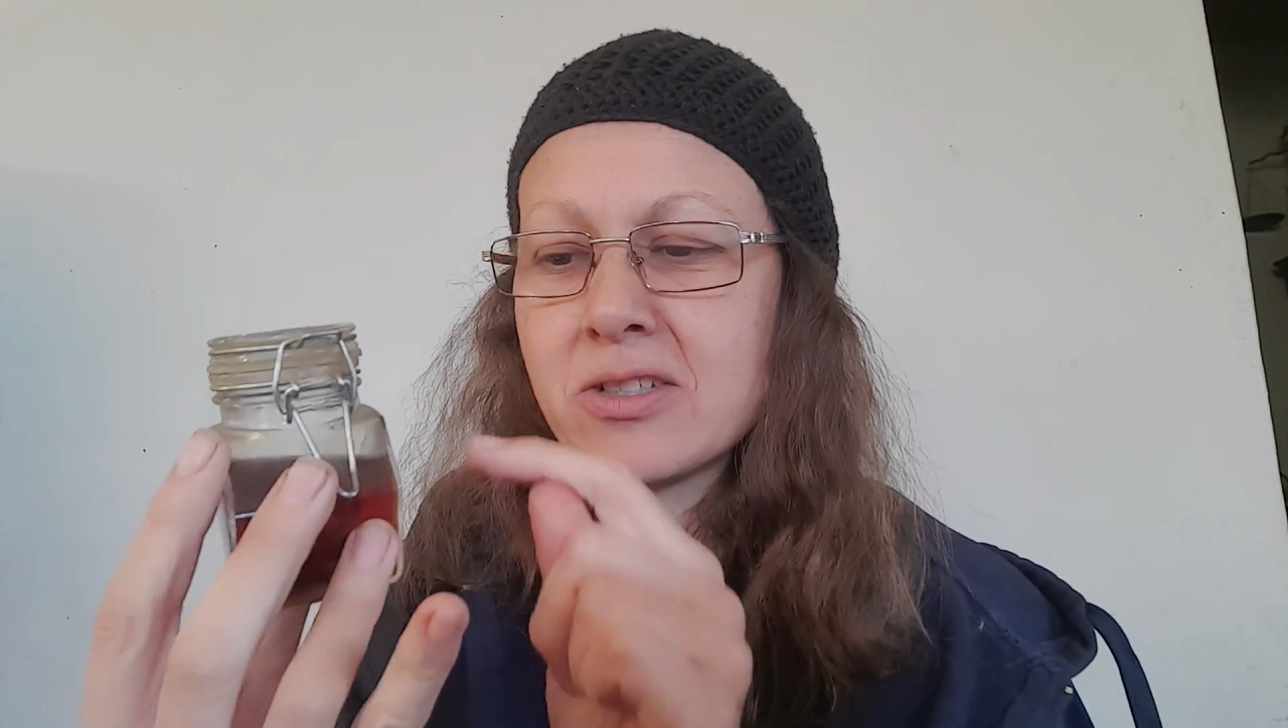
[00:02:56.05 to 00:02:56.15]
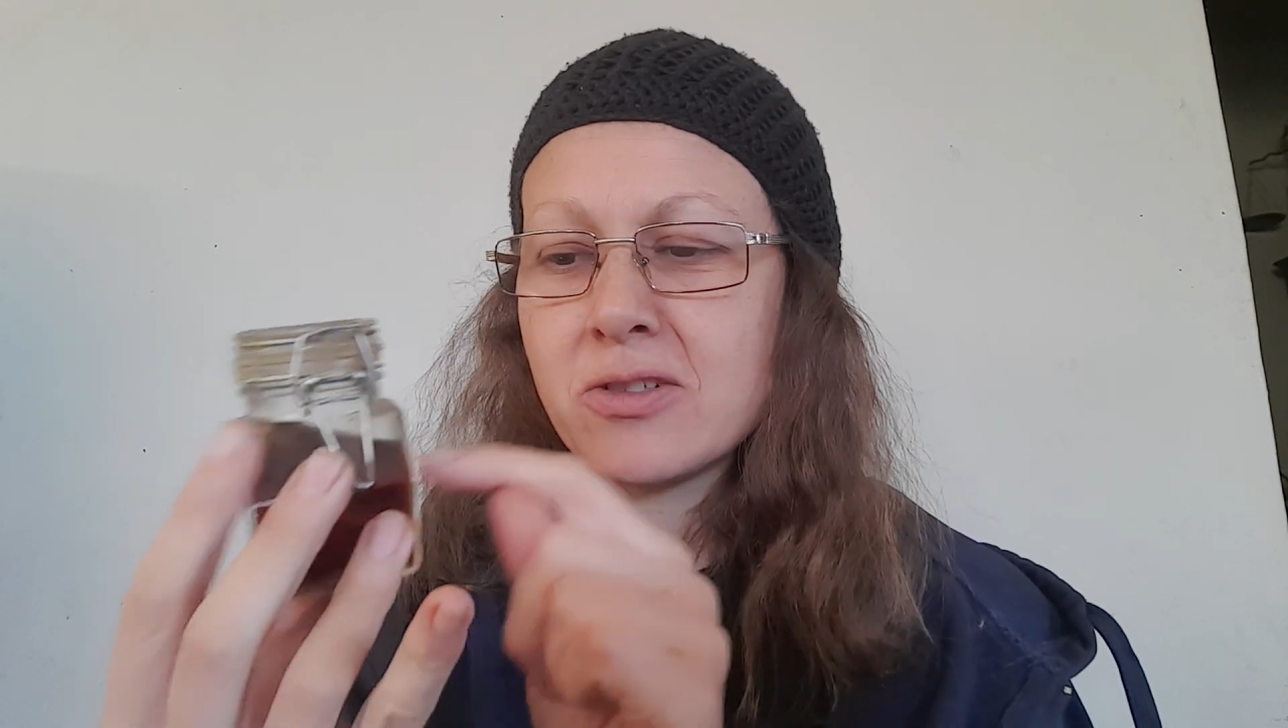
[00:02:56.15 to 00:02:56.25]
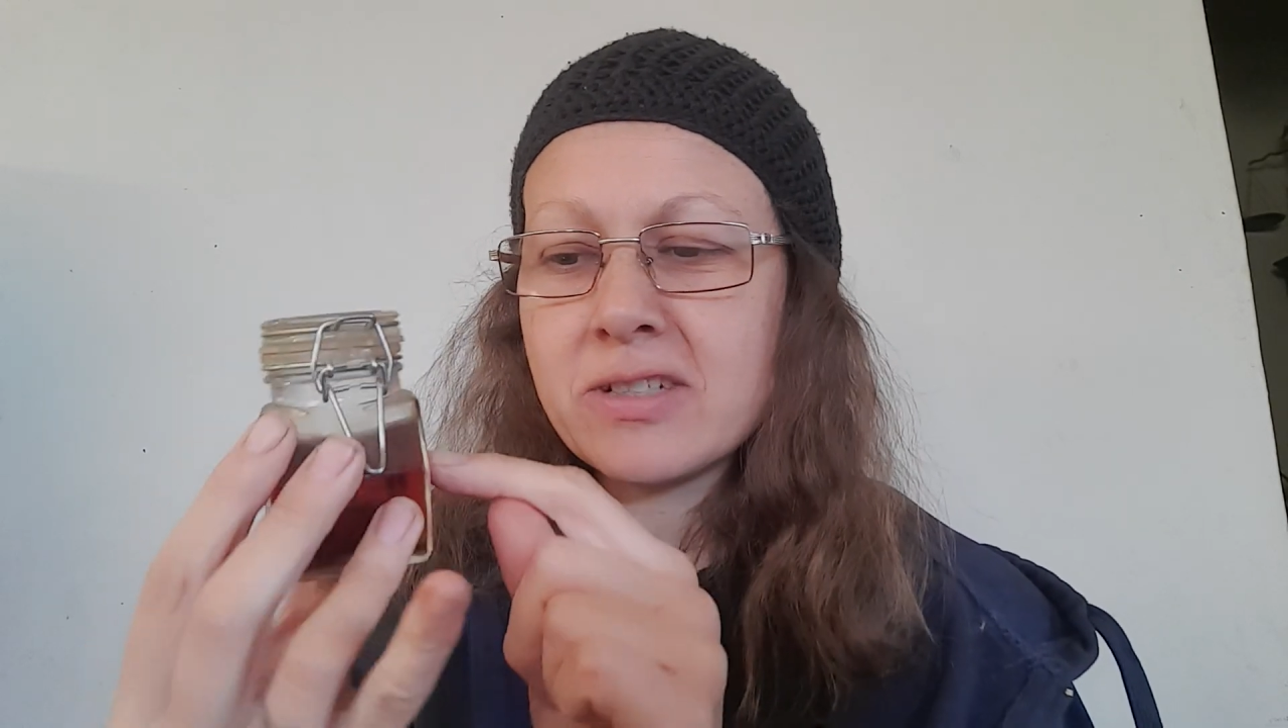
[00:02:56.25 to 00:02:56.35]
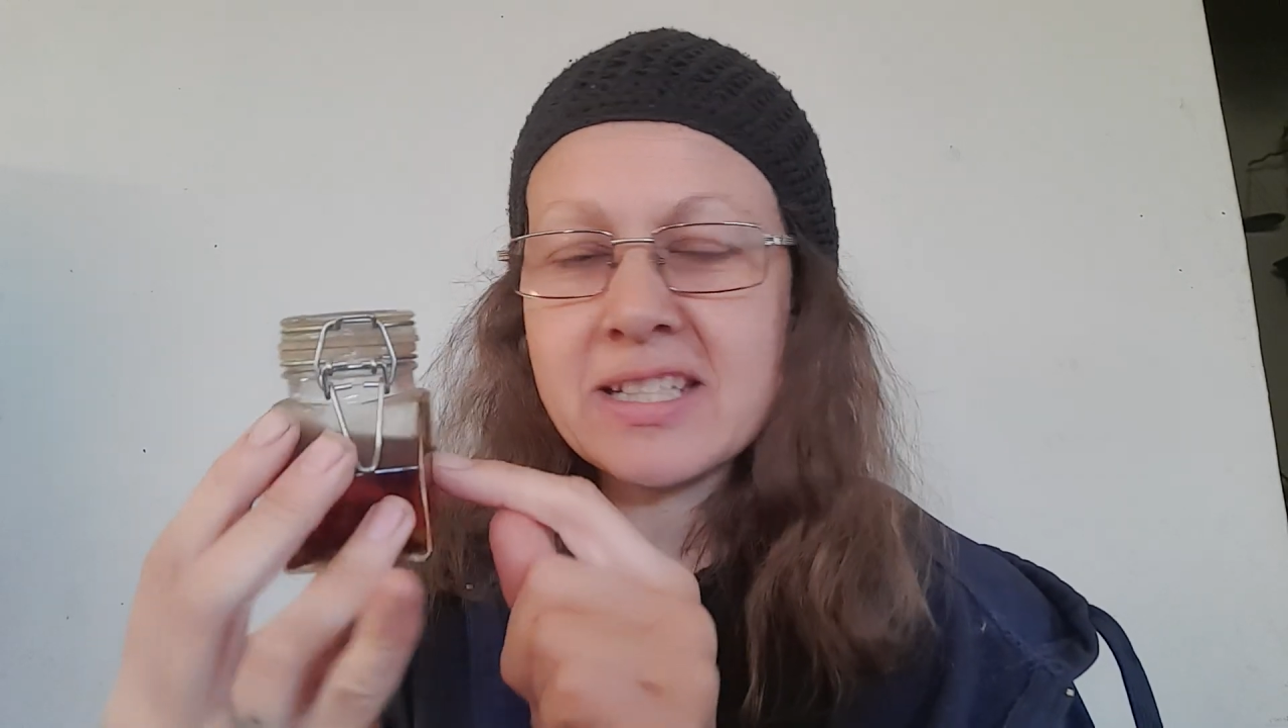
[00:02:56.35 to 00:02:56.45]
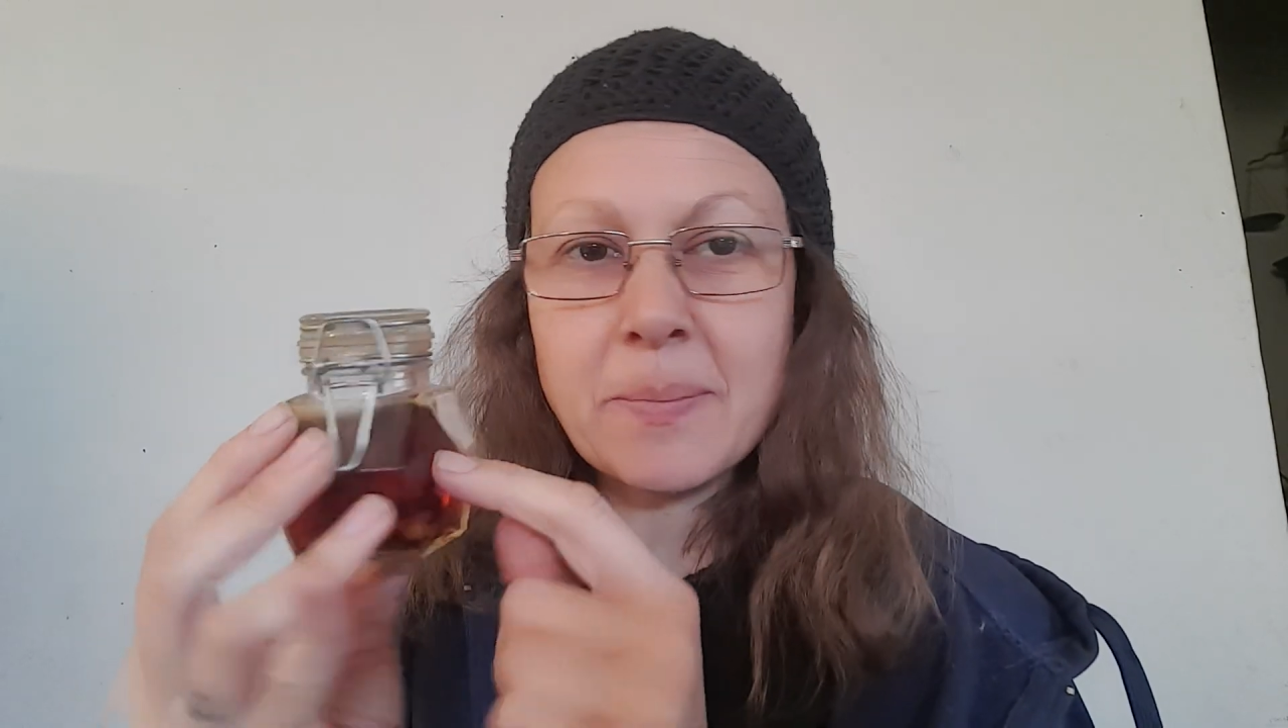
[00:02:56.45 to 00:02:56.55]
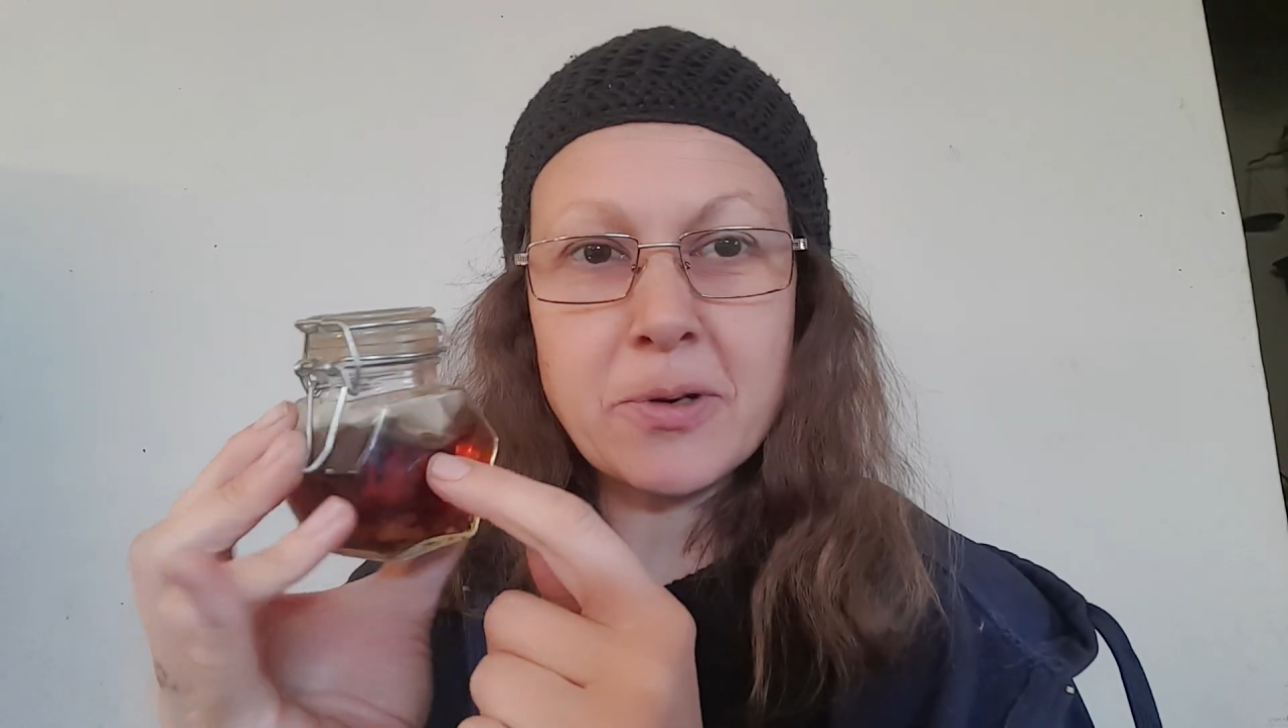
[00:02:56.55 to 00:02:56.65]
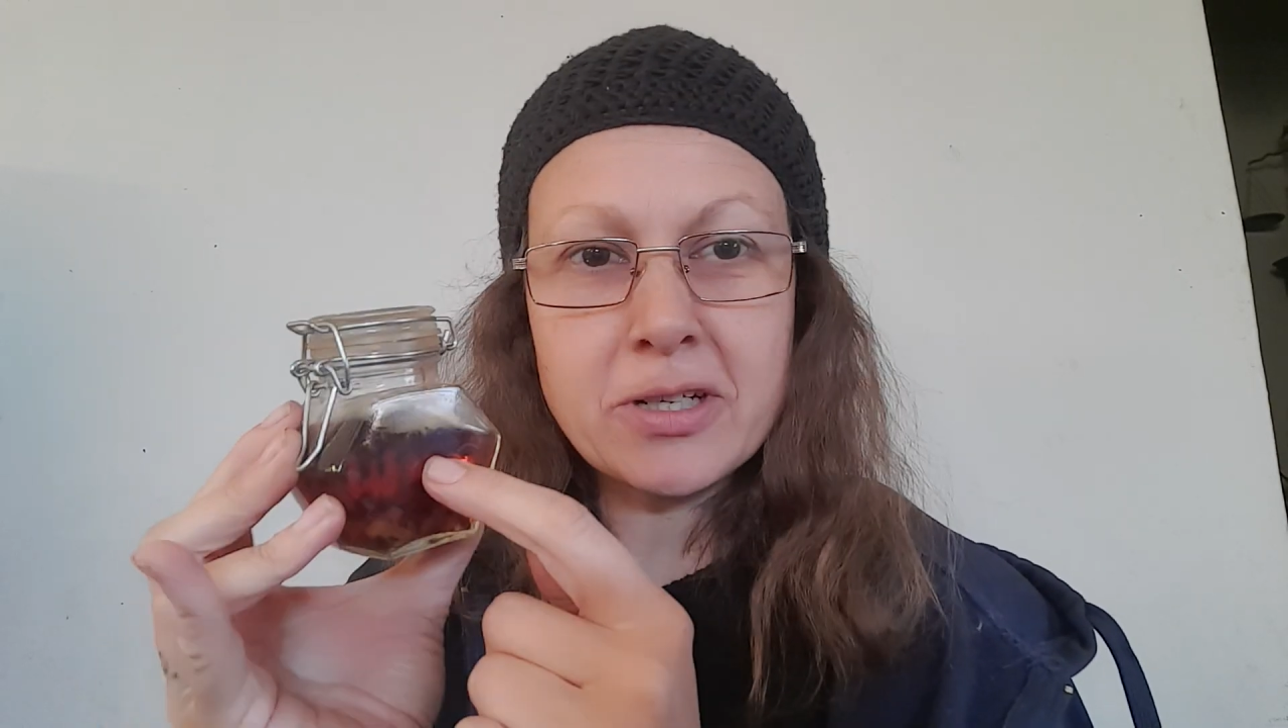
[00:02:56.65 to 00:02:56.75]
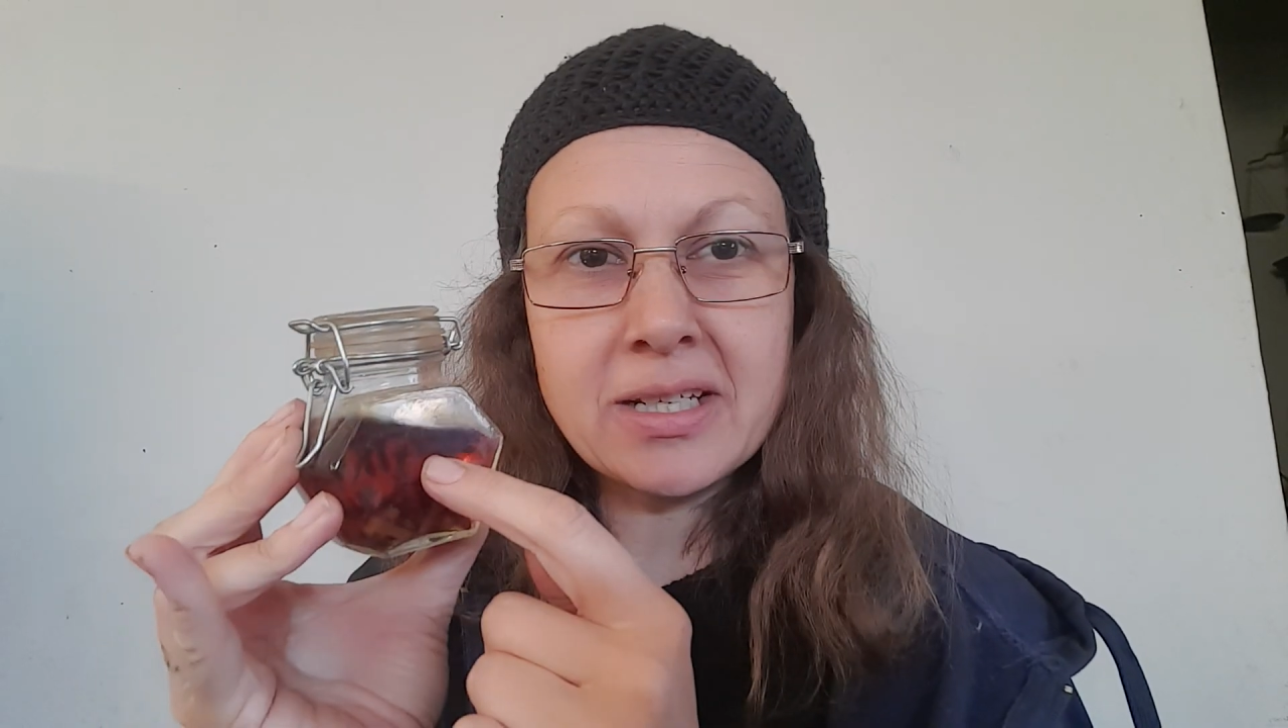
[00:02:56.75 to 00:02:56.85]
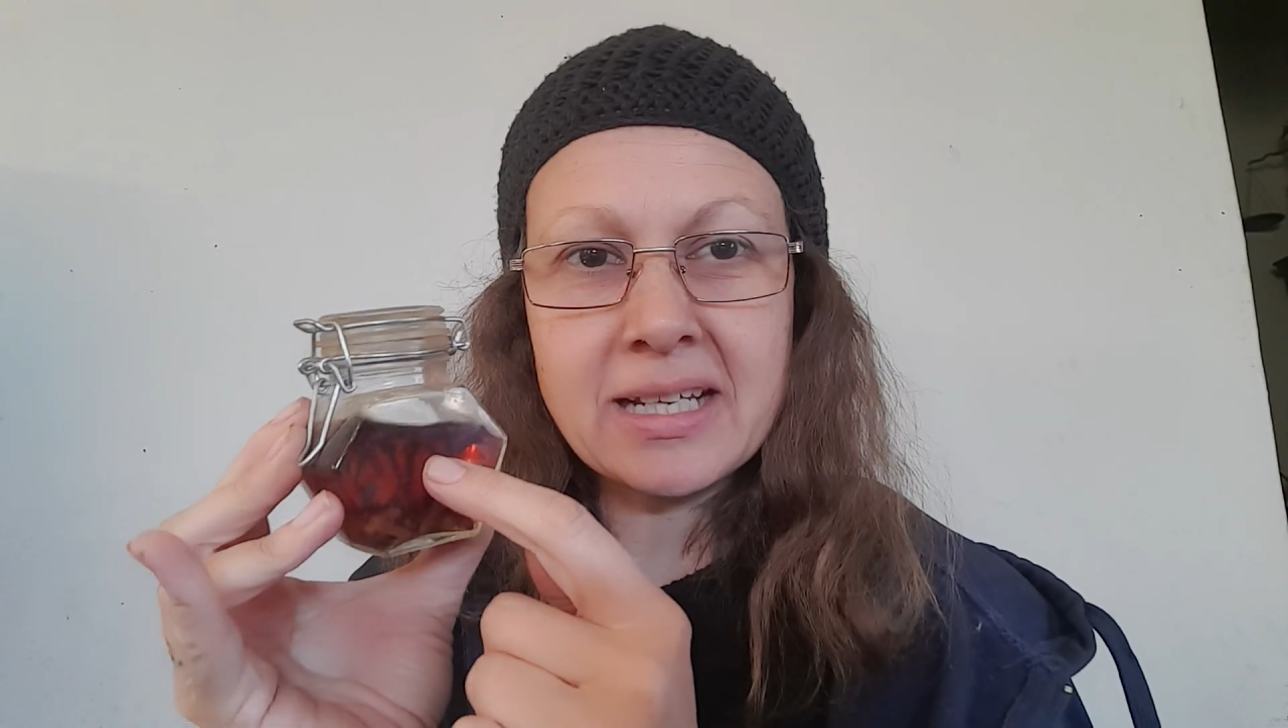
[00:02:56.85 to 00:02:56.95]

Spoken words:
do is I put it